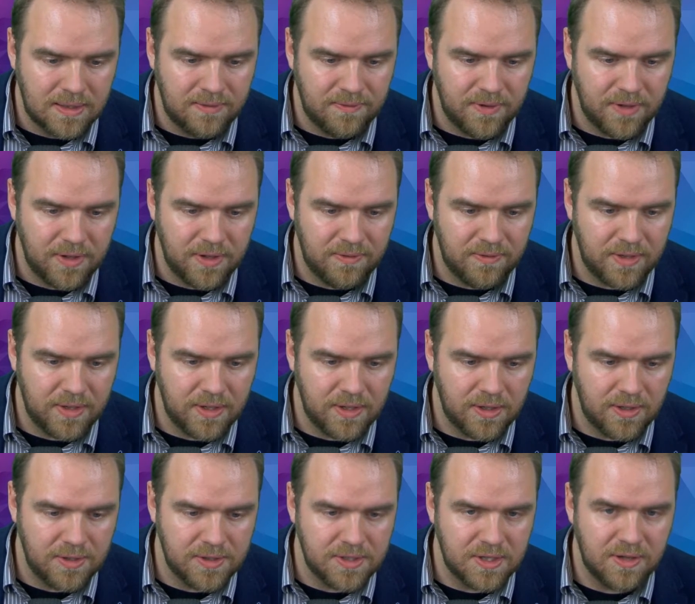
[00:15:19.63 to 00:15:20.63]
I've got everything
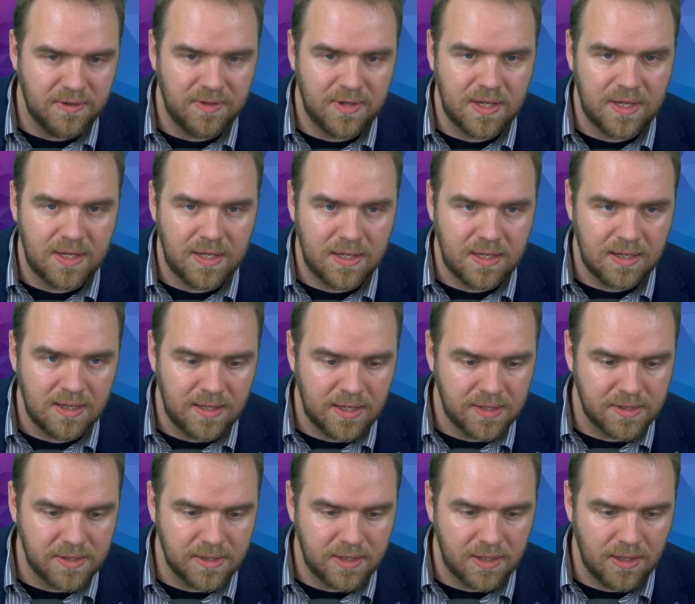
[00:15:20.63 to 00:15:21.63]
closed over here.
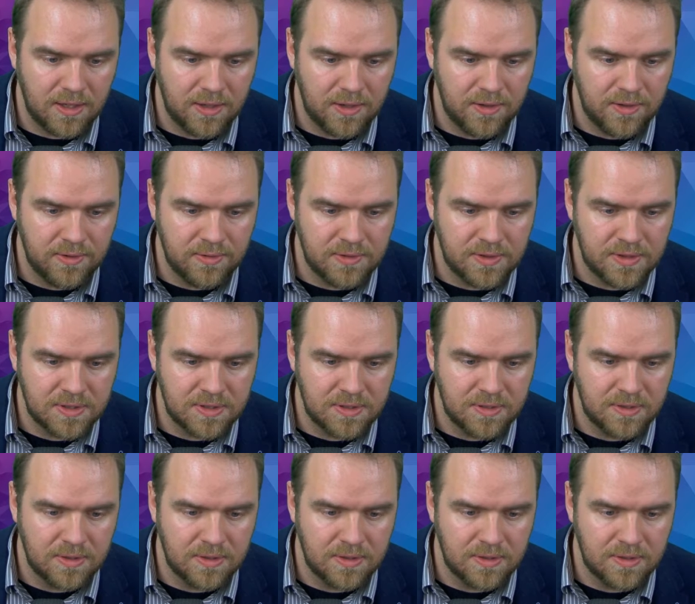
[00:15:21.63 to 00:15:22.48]
That's closed.